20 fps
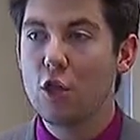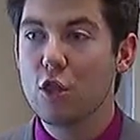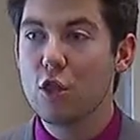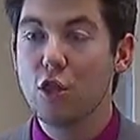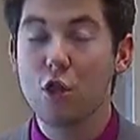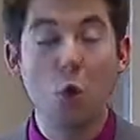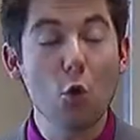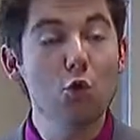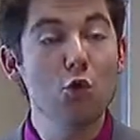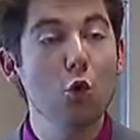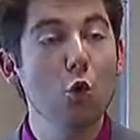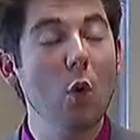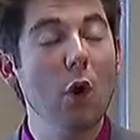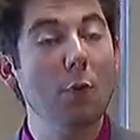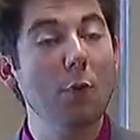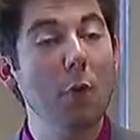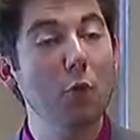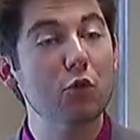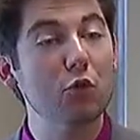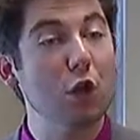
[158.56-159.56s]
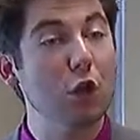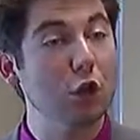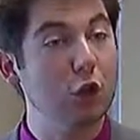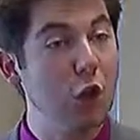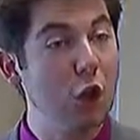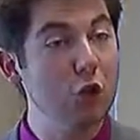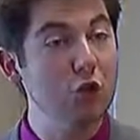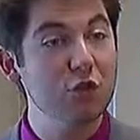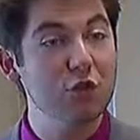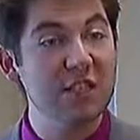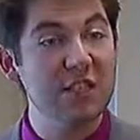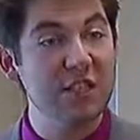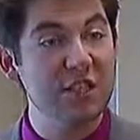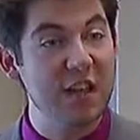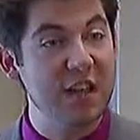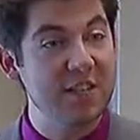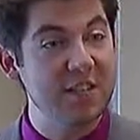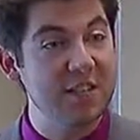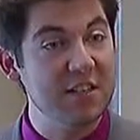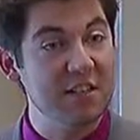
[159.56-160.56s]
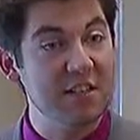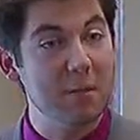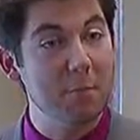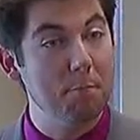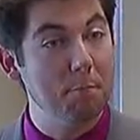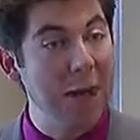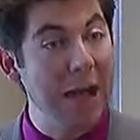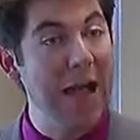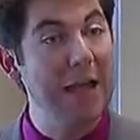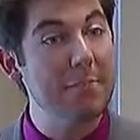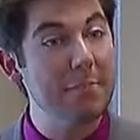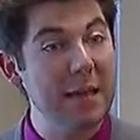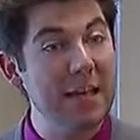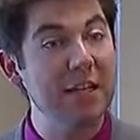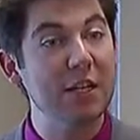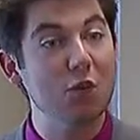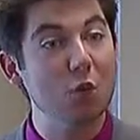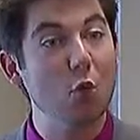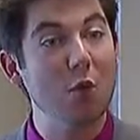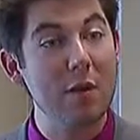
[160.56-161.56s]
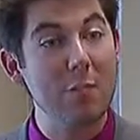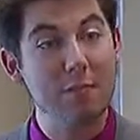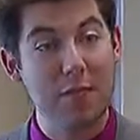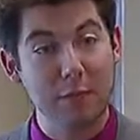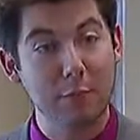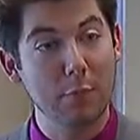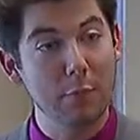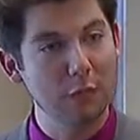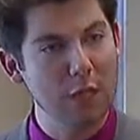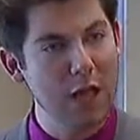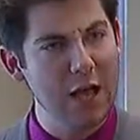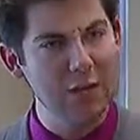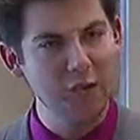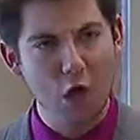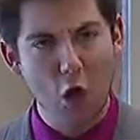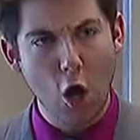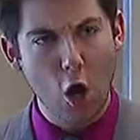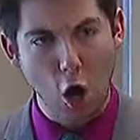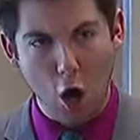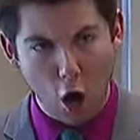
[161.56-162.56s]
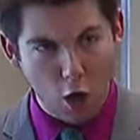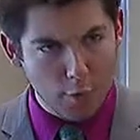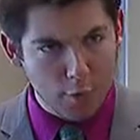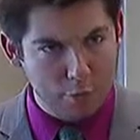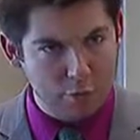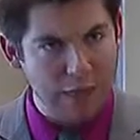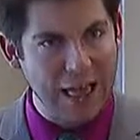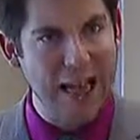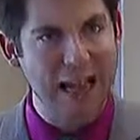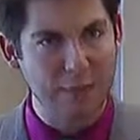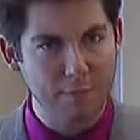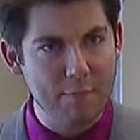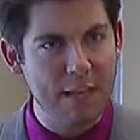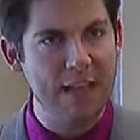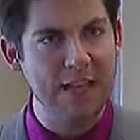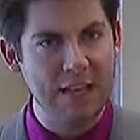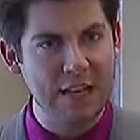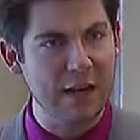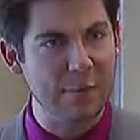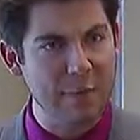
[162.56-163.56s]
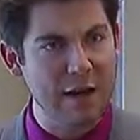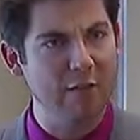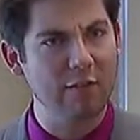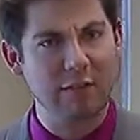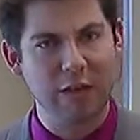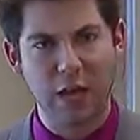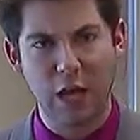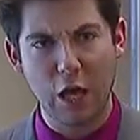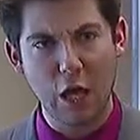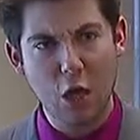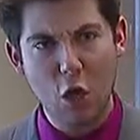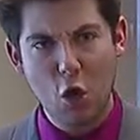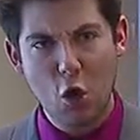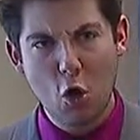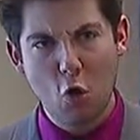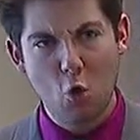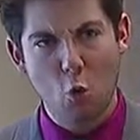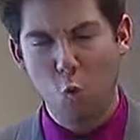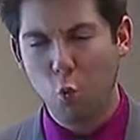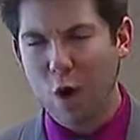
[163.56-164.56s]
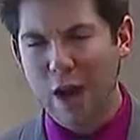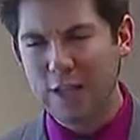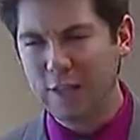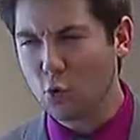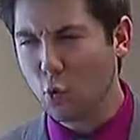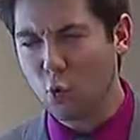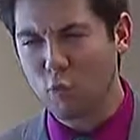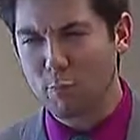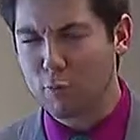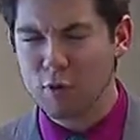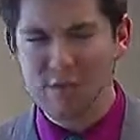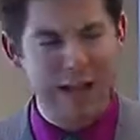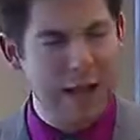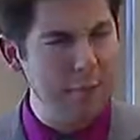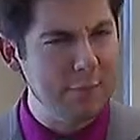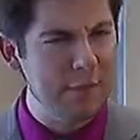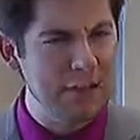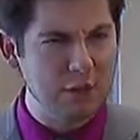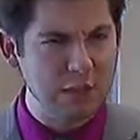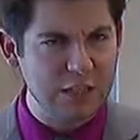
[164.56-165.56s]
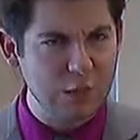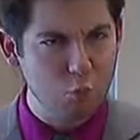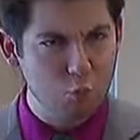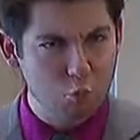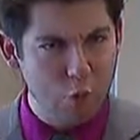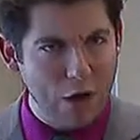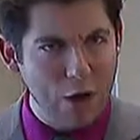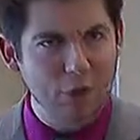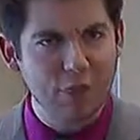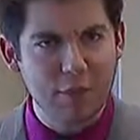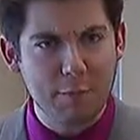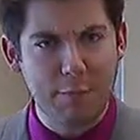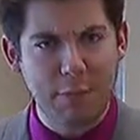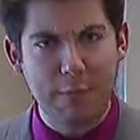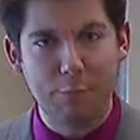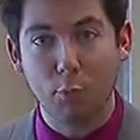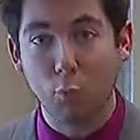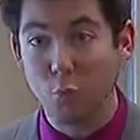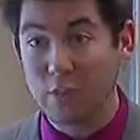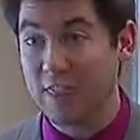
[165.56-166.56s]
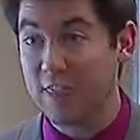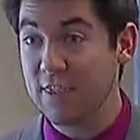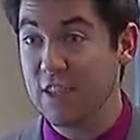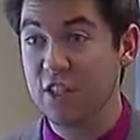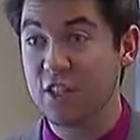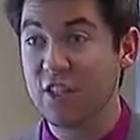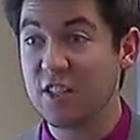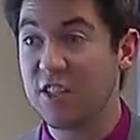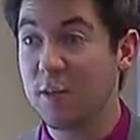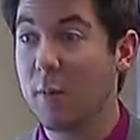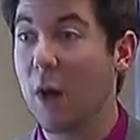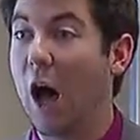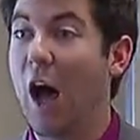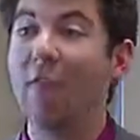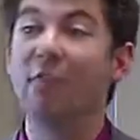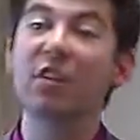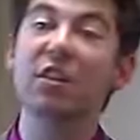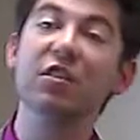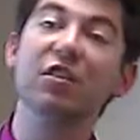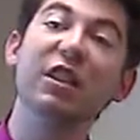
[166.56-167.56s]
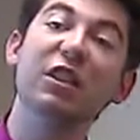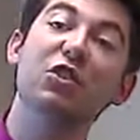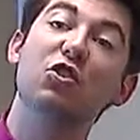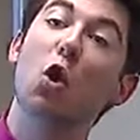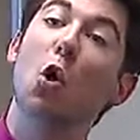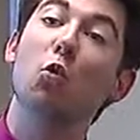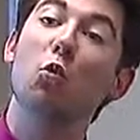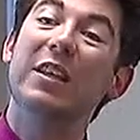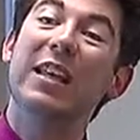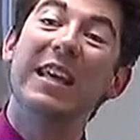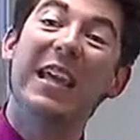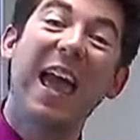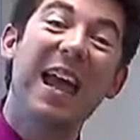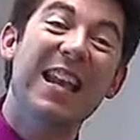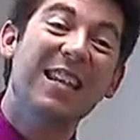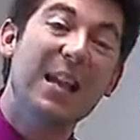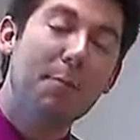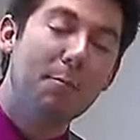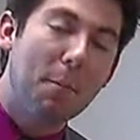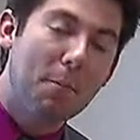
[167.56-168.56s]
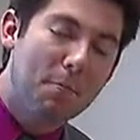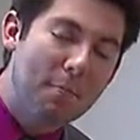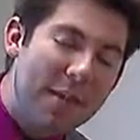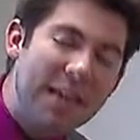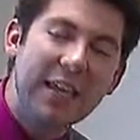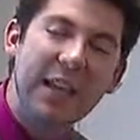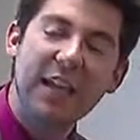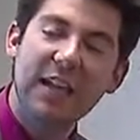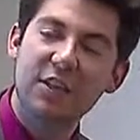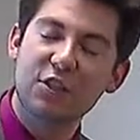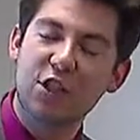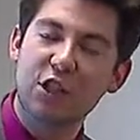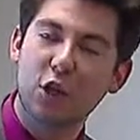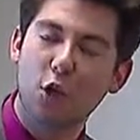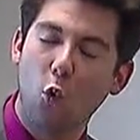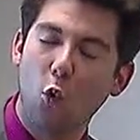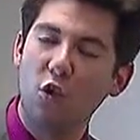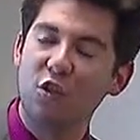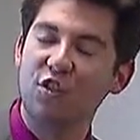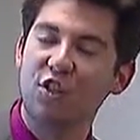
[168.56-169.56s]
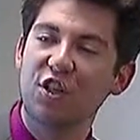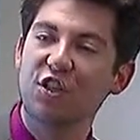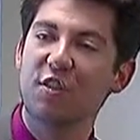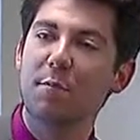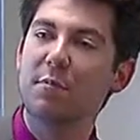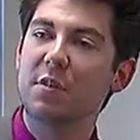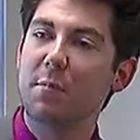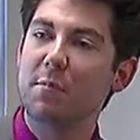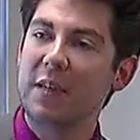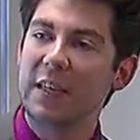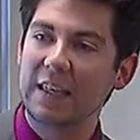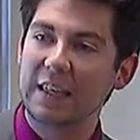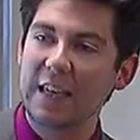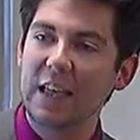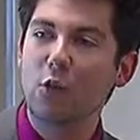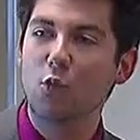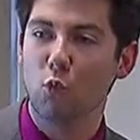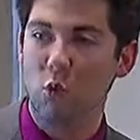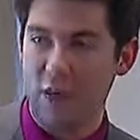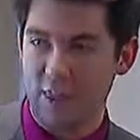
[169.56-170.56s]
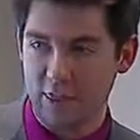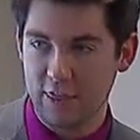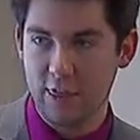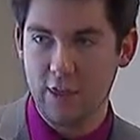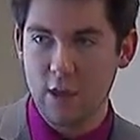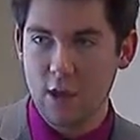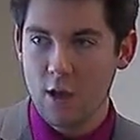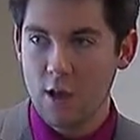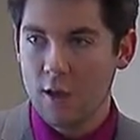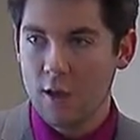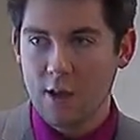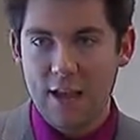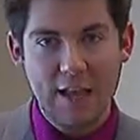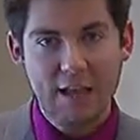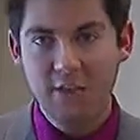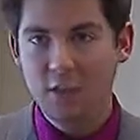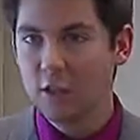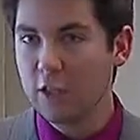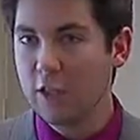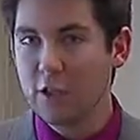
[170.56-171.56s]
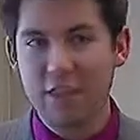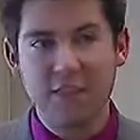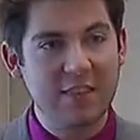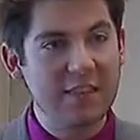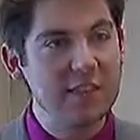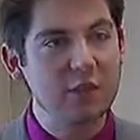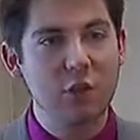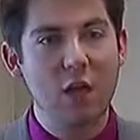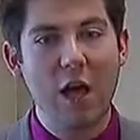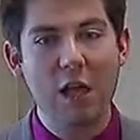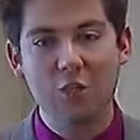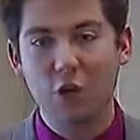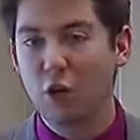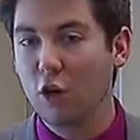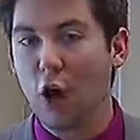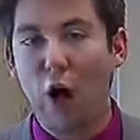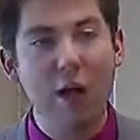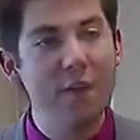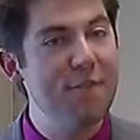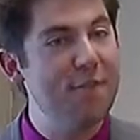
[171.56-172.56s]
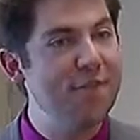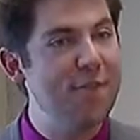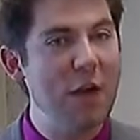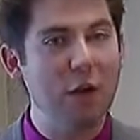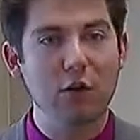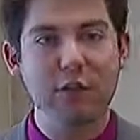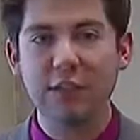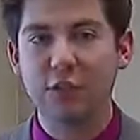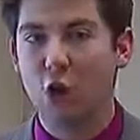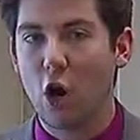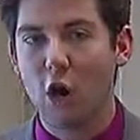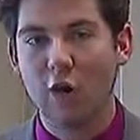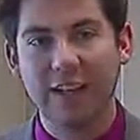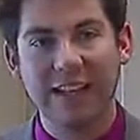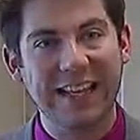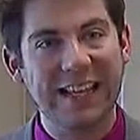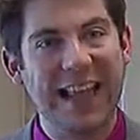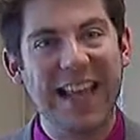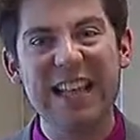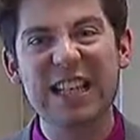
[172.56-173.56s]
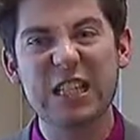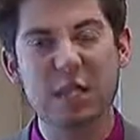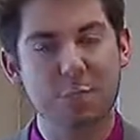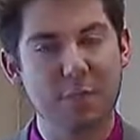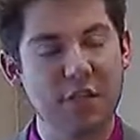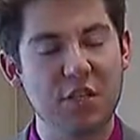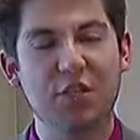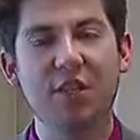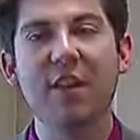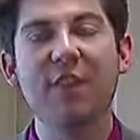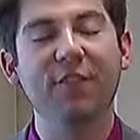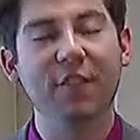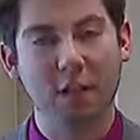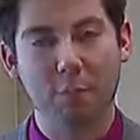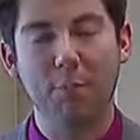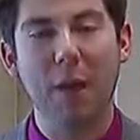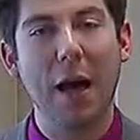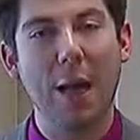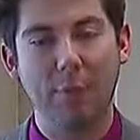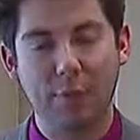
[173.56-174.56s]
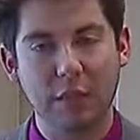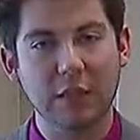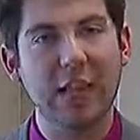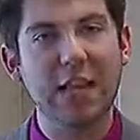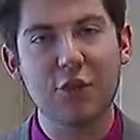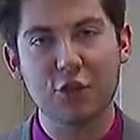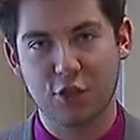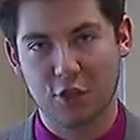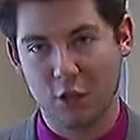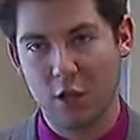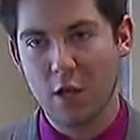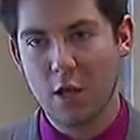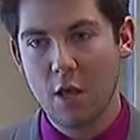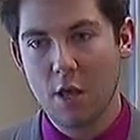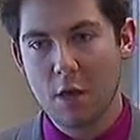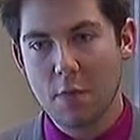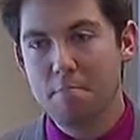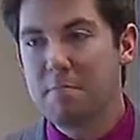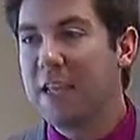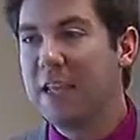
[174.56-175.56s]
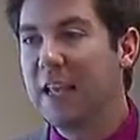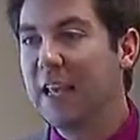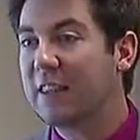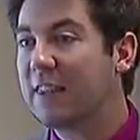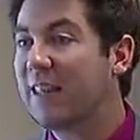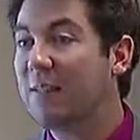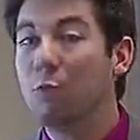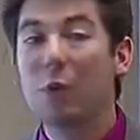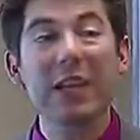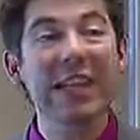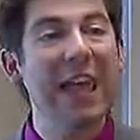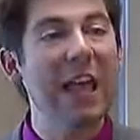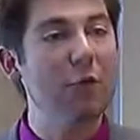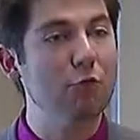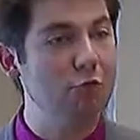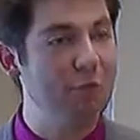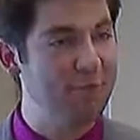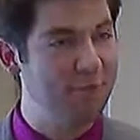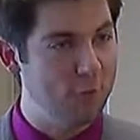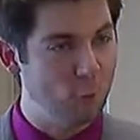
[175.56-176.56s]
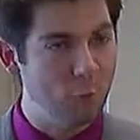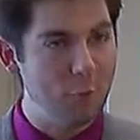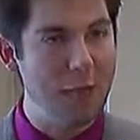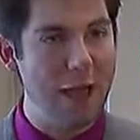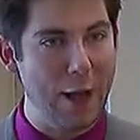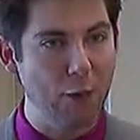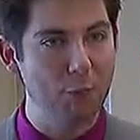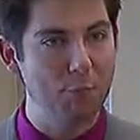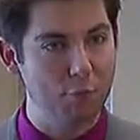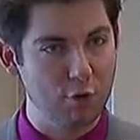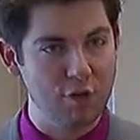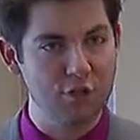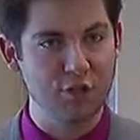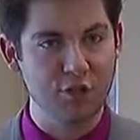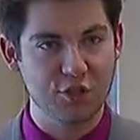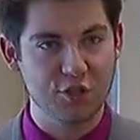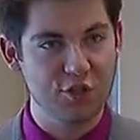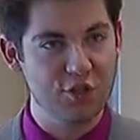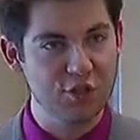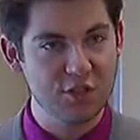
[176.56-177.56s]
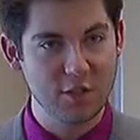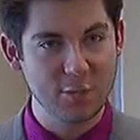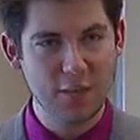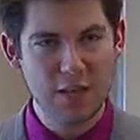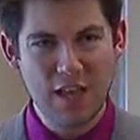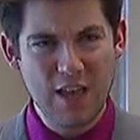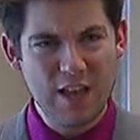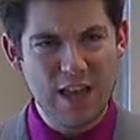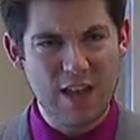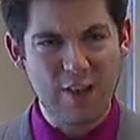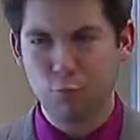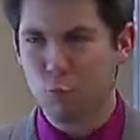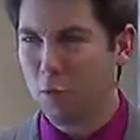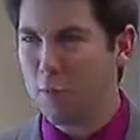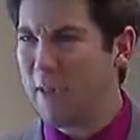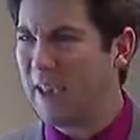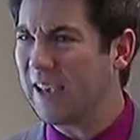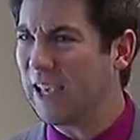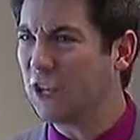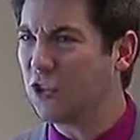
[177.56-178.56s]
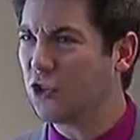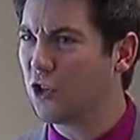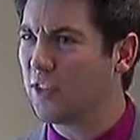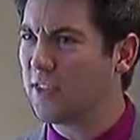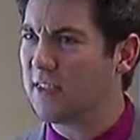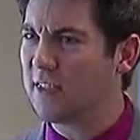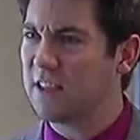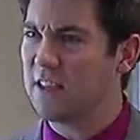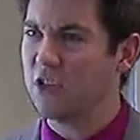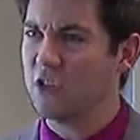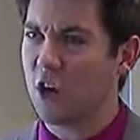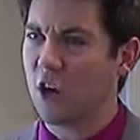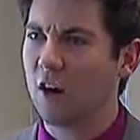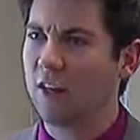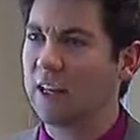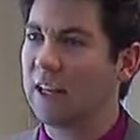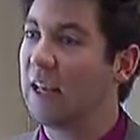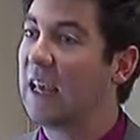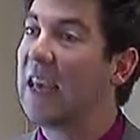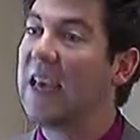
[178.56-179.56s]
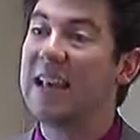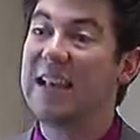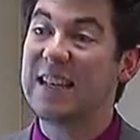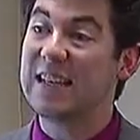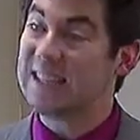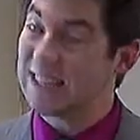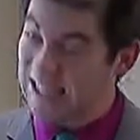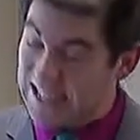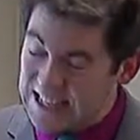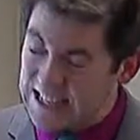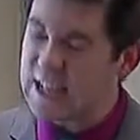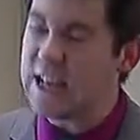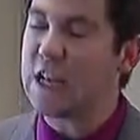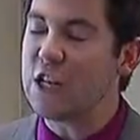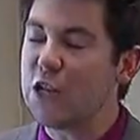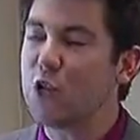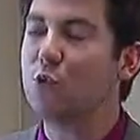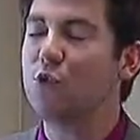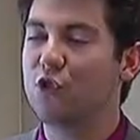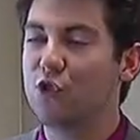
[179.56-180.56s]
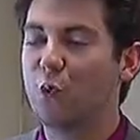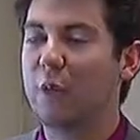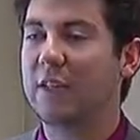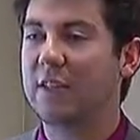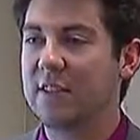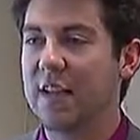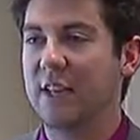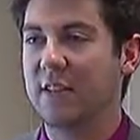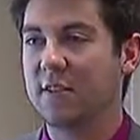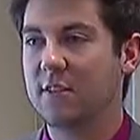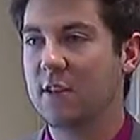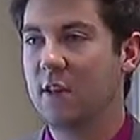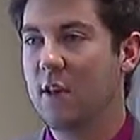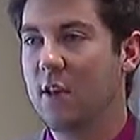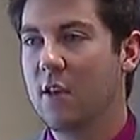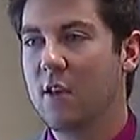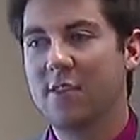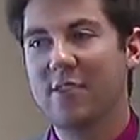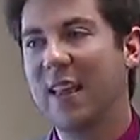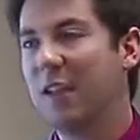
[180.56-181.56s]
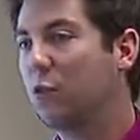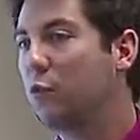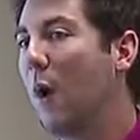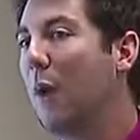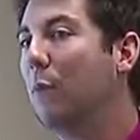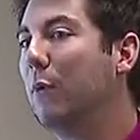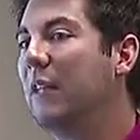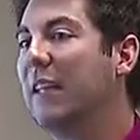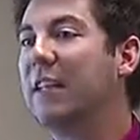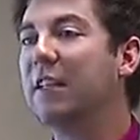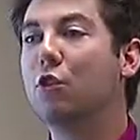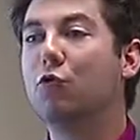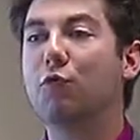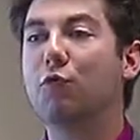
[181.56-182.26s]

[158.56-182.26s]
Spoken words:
those who are most largely sentenced by mandatory minimum laws are black men in America. White or predominantly wealthy people within the system obviously don't end up making it to the court system to begin with. It's clear that these laws are unfairly targeting a specific population, meaning that we can't reform our prison system if we're making sure that this targeting continues to exist. That's why we need to